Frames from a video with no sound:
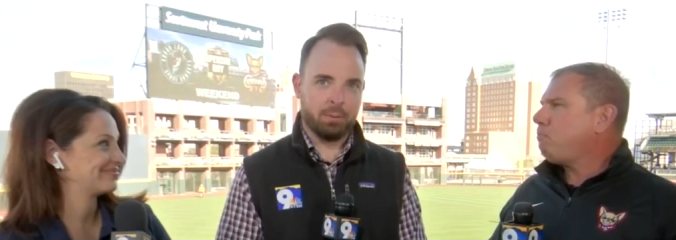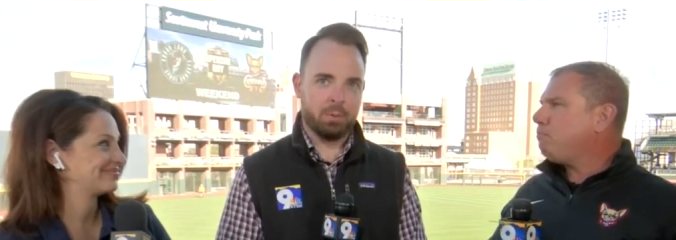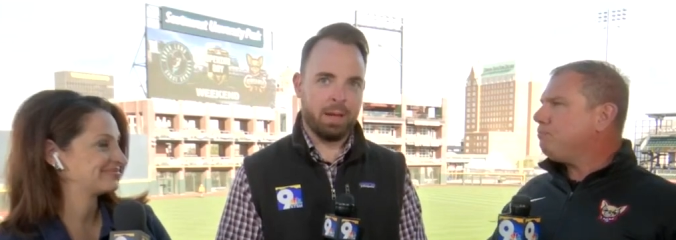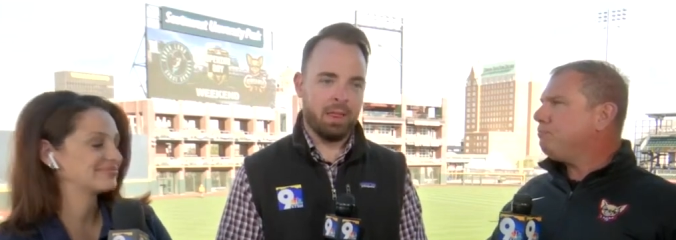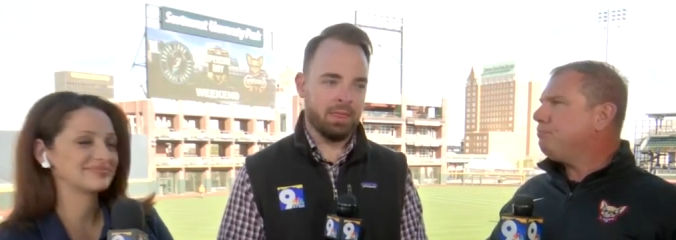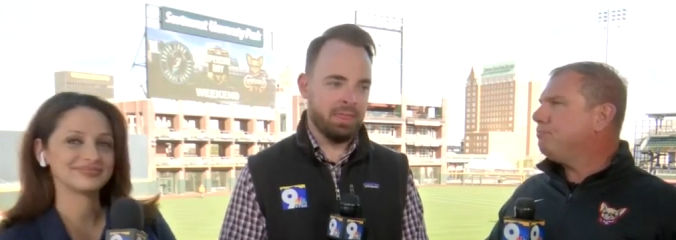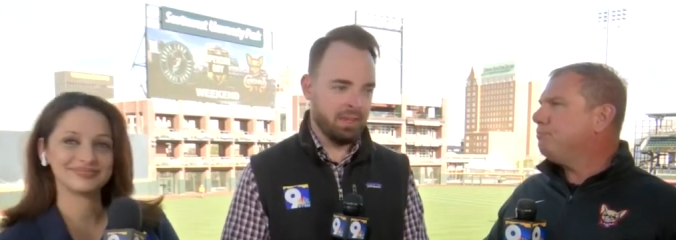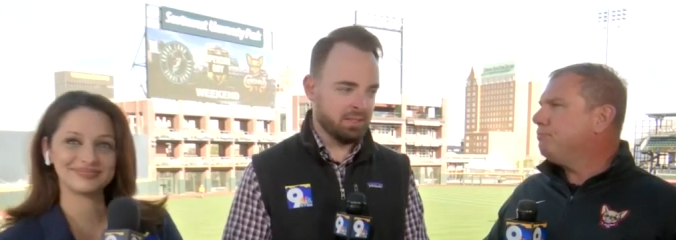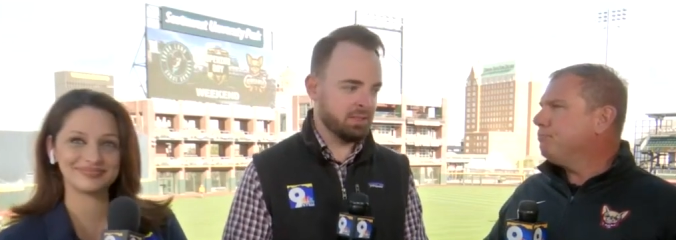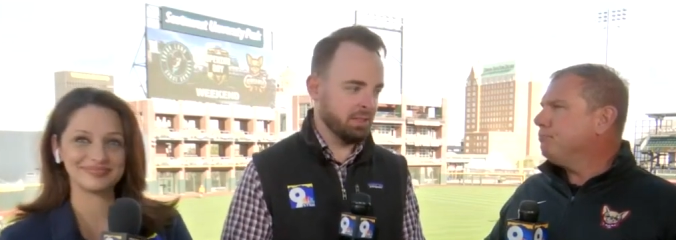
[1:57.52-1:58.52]
Speaker 1: tell me about
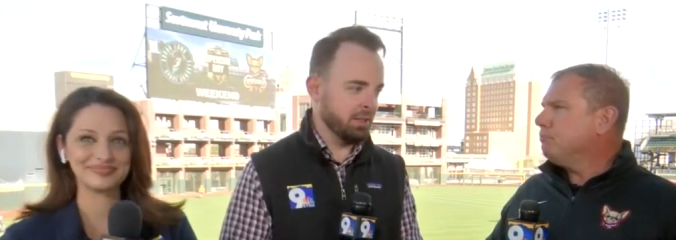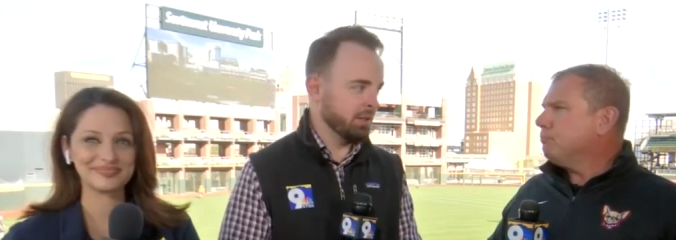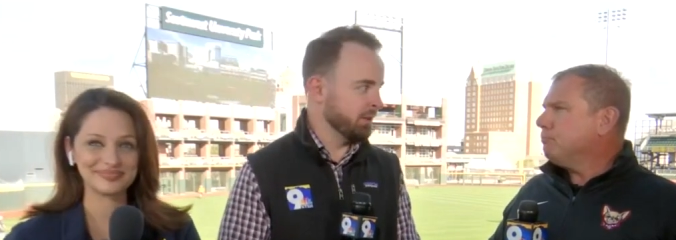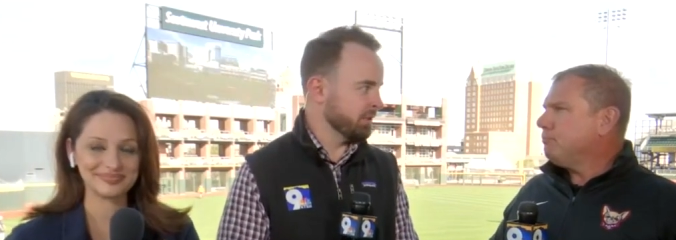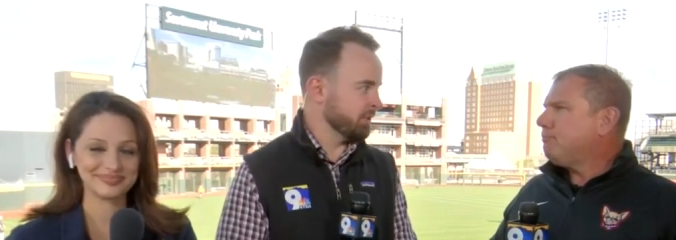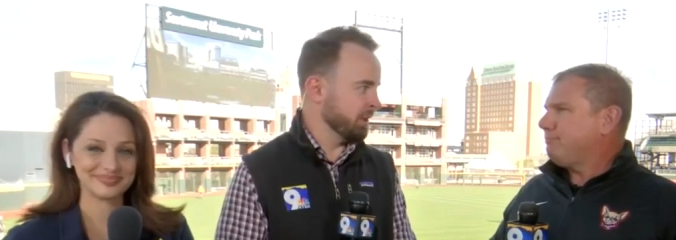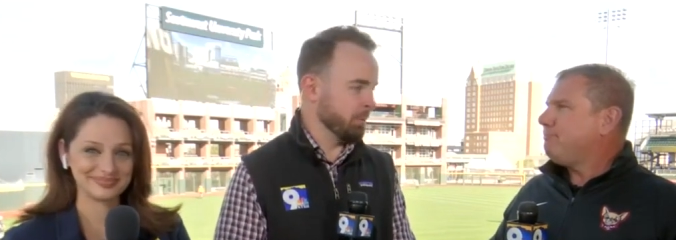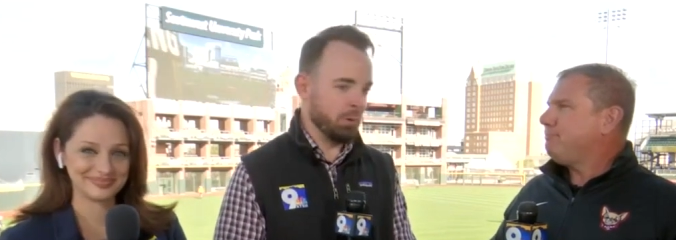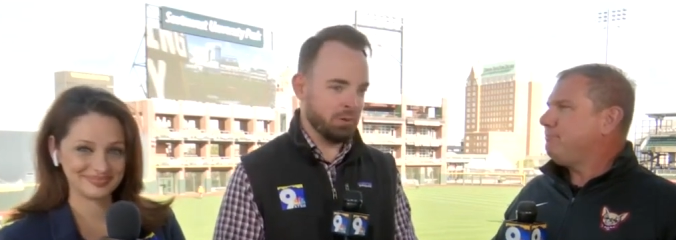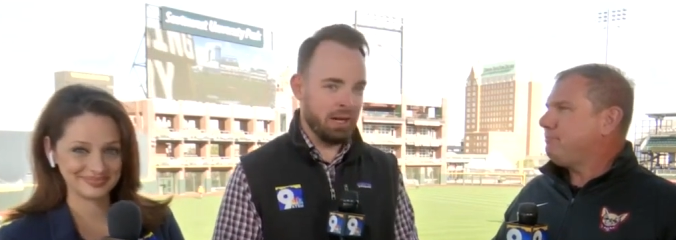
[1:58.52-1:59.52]
this year's
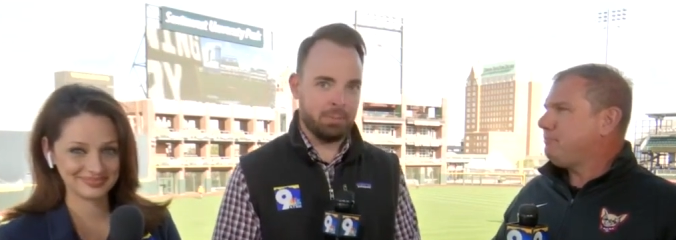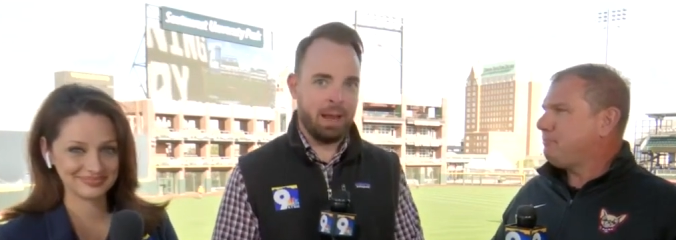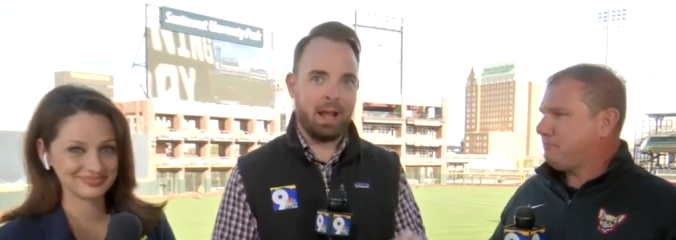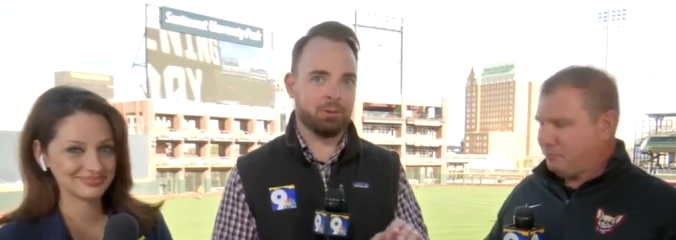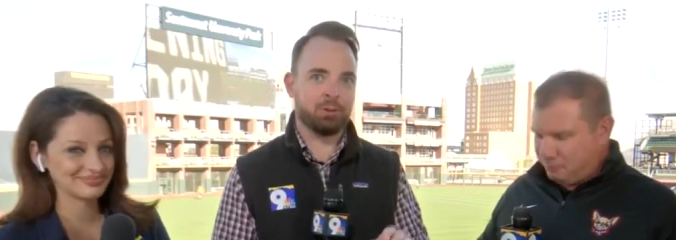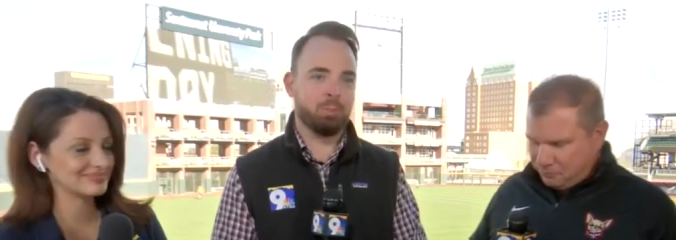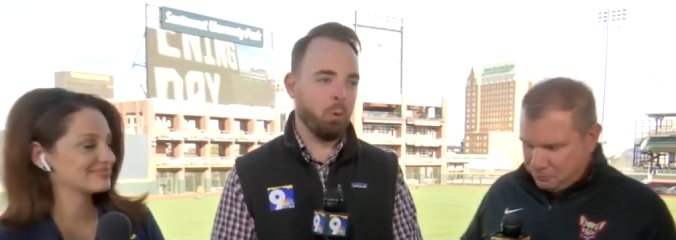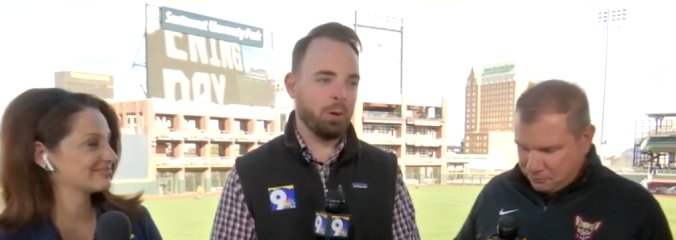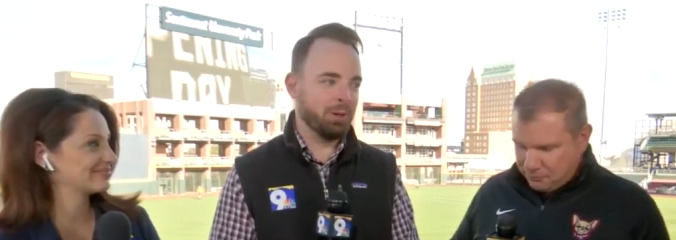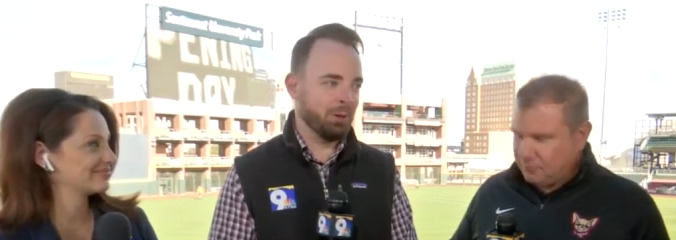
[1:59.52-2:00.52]
team. We've talked about how
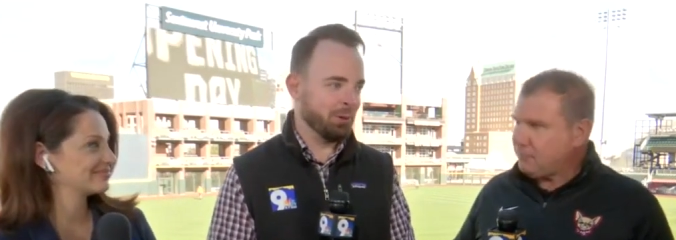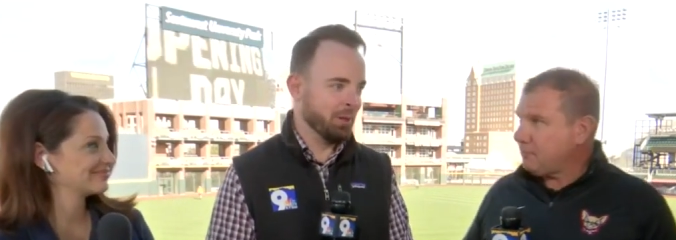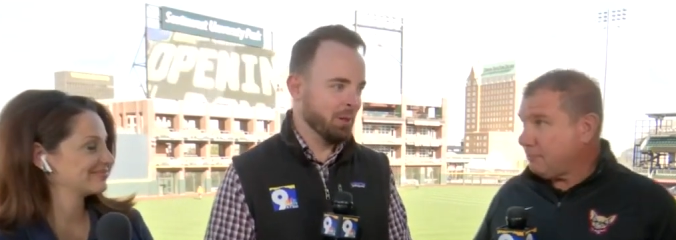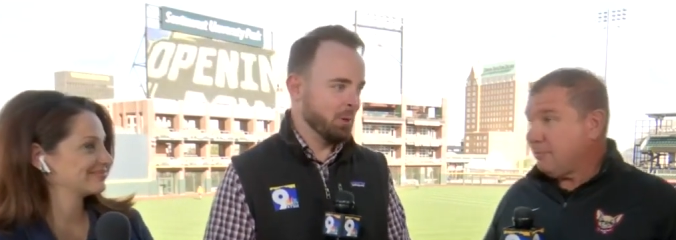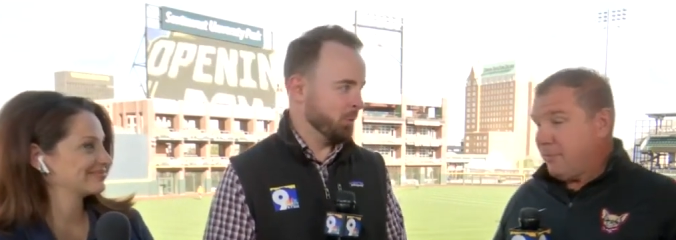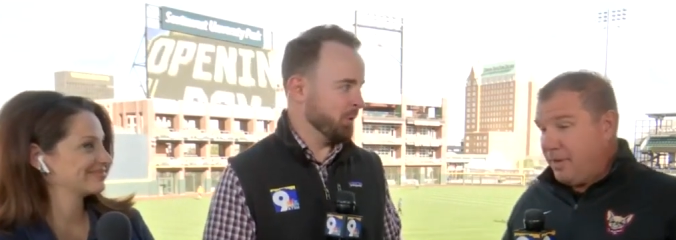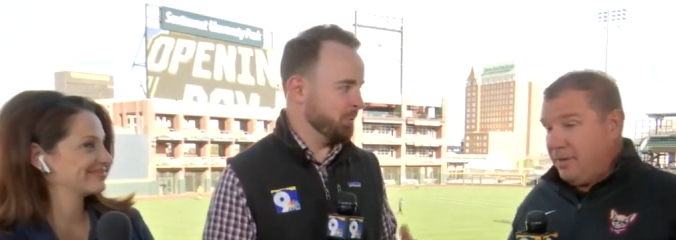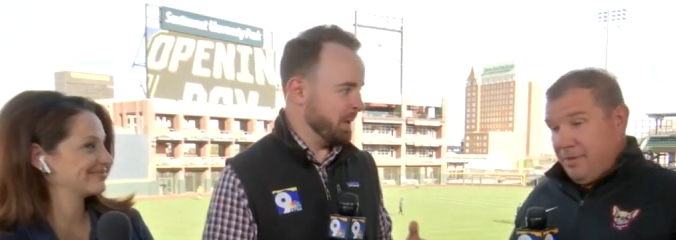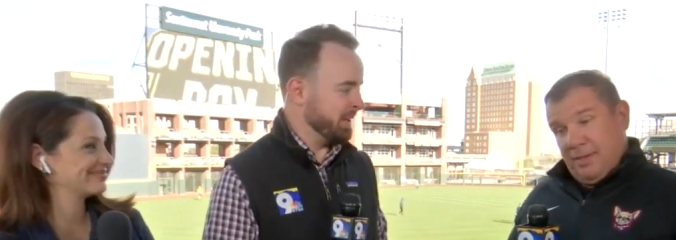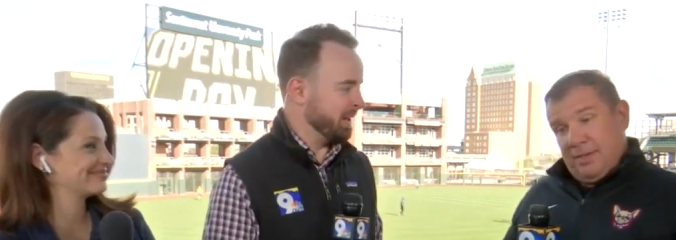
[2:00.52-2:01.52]
spoiled
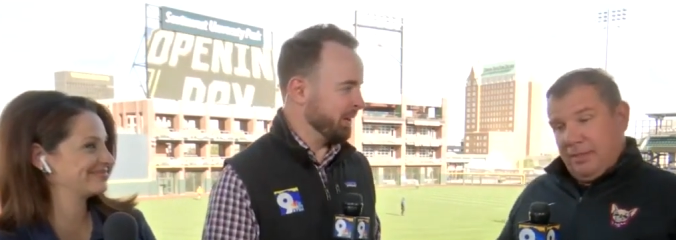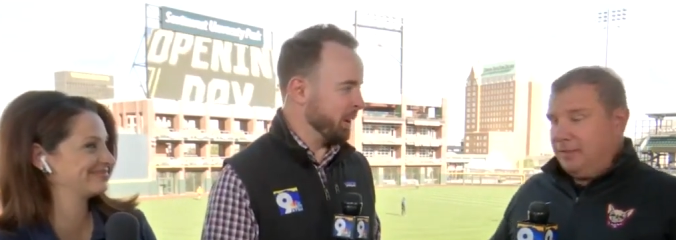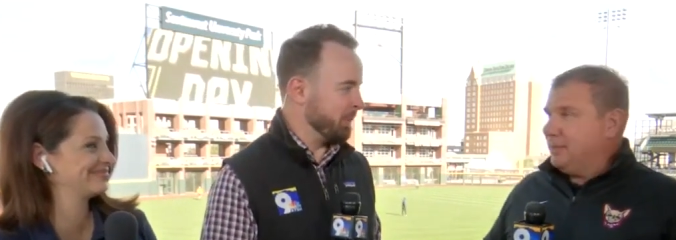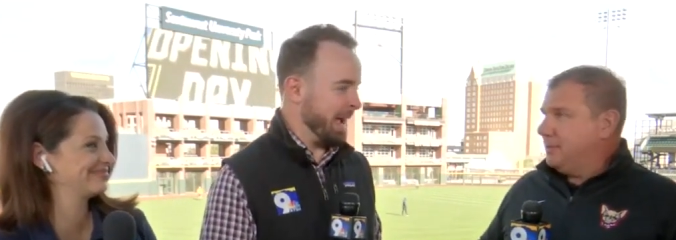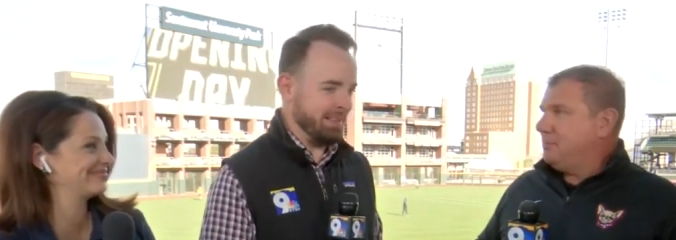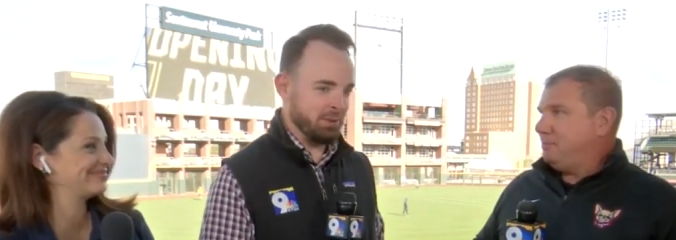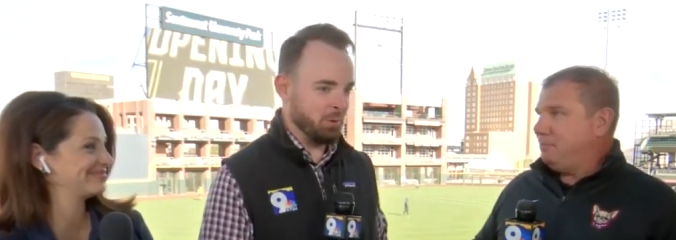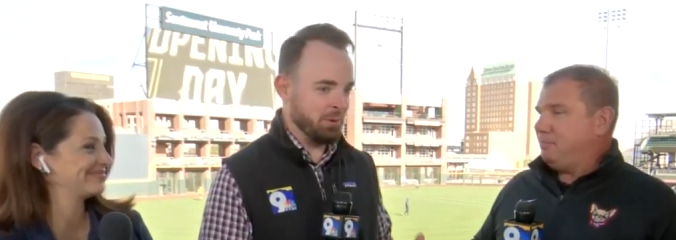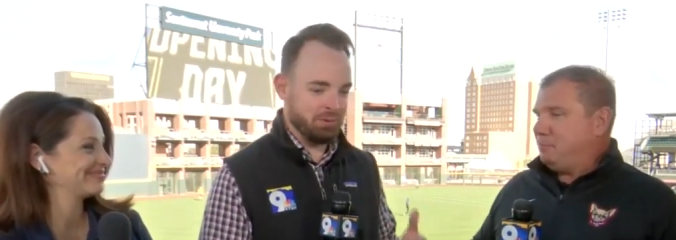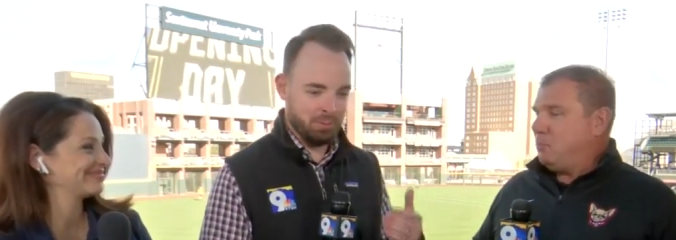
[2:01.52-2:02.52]
we've been here in El Paso
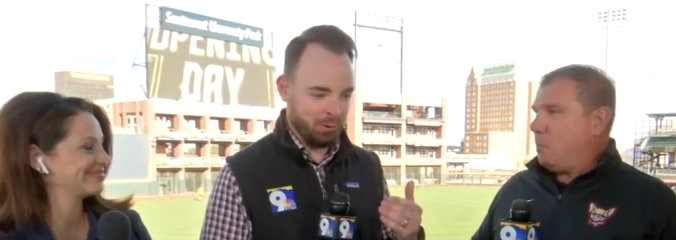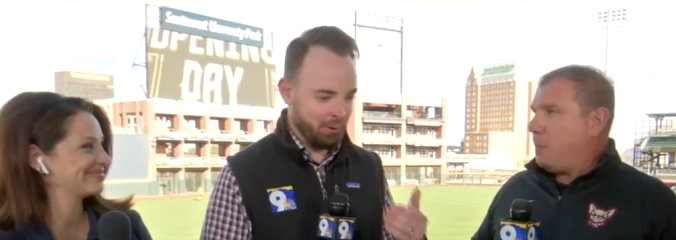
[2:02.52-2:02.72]
with some